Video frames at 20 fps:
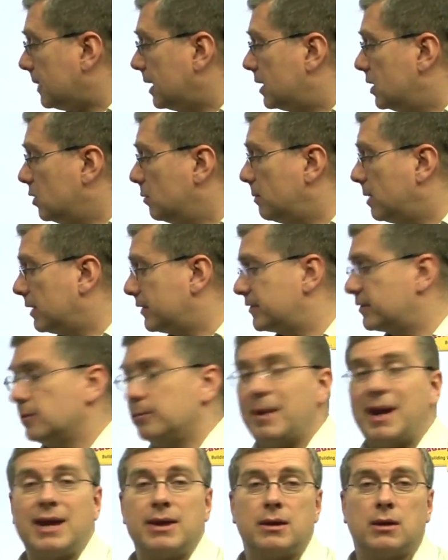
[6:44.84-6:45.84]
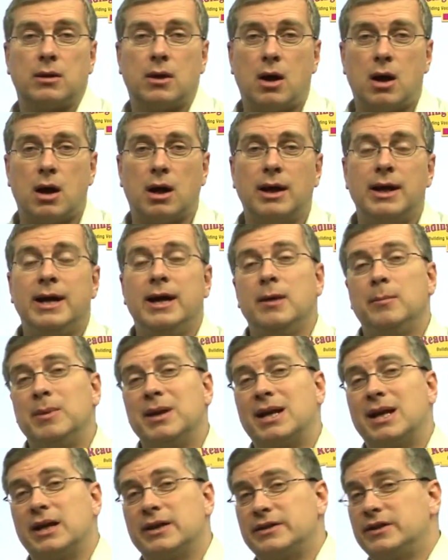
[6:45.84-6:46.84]
You must obey the law
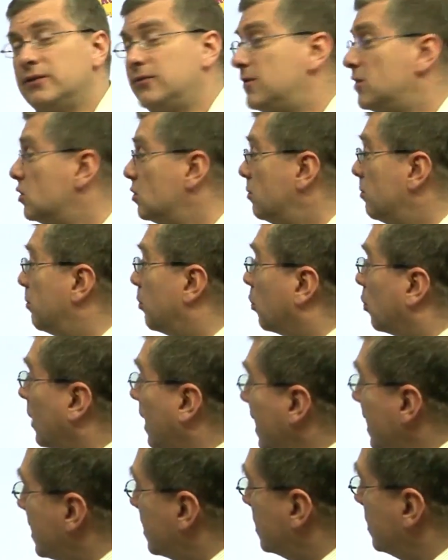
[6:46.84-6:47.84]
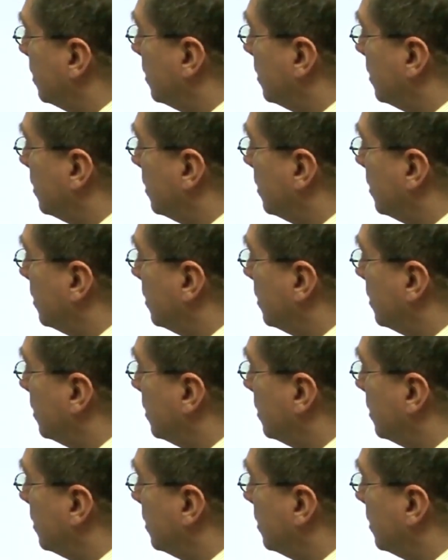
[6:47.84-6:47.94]
because if you break